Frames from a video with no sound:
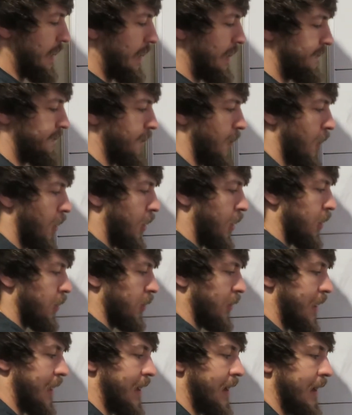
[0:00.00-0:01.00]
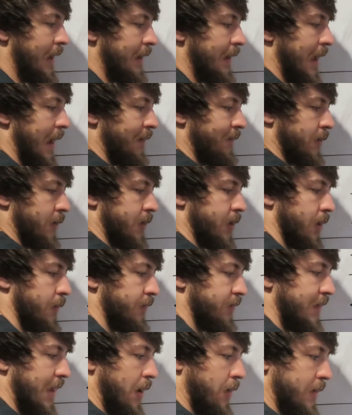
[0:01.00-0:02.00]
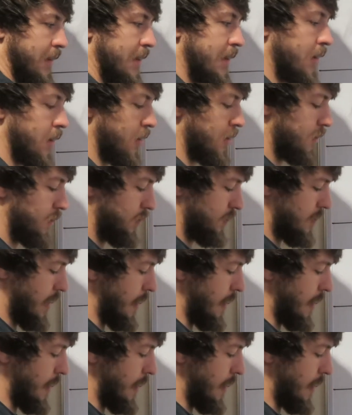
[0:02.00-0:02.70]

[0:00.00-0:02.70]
If our line ever comes down here,